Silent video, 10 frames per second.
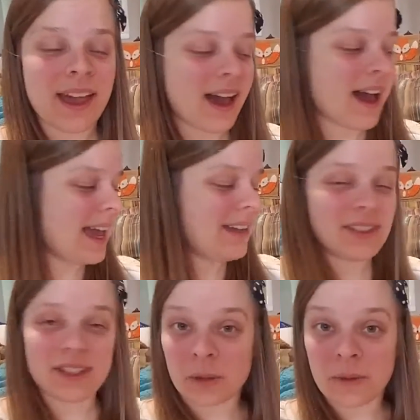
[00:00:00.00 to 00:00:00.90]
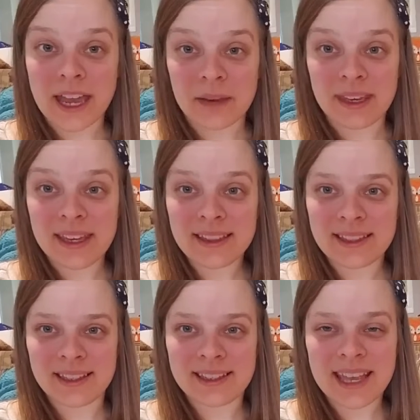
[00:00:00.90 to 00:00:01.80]
I have a dog behind me.
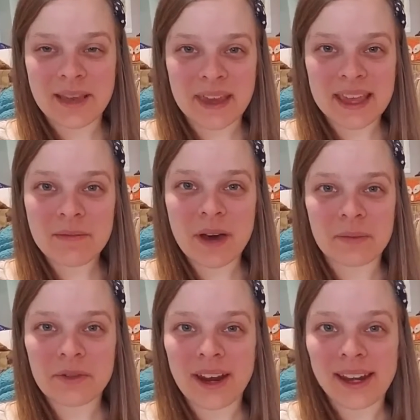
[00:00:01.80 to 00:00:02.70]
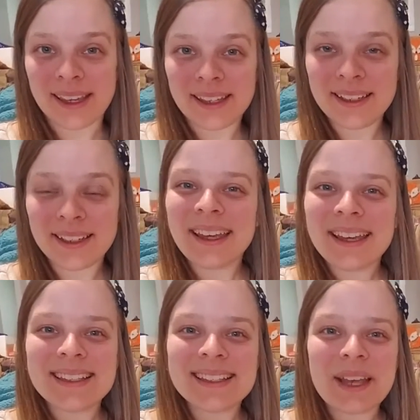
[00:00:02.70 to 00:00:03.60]
This is Emmy the Pomeranian.
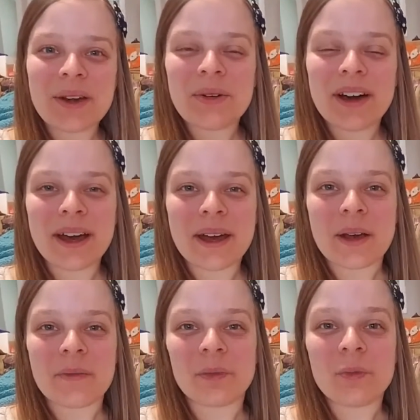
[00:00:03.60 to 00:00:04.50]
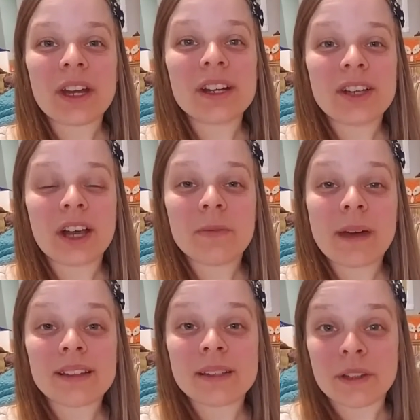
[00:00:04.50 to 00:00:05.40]
So um, we're going to talk
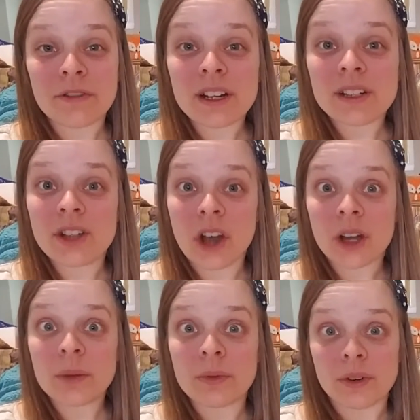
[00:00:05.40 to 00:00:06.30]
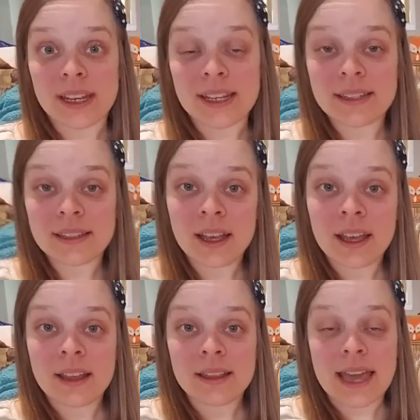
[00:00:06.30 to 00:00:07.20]
about some different dog breeds
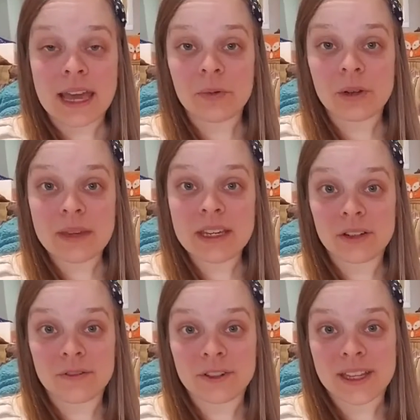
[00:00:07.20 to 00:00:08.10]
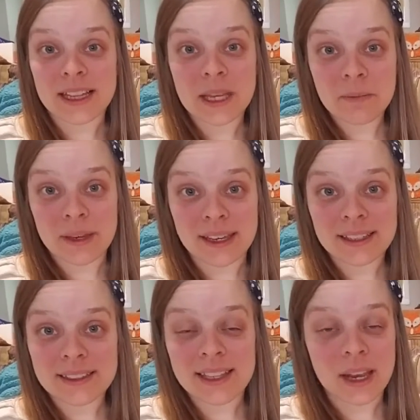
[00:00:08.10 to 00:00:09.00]
that would be good for the
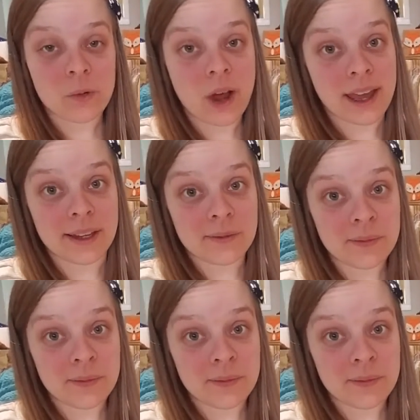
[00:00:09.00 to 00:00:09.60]
Olympics and why.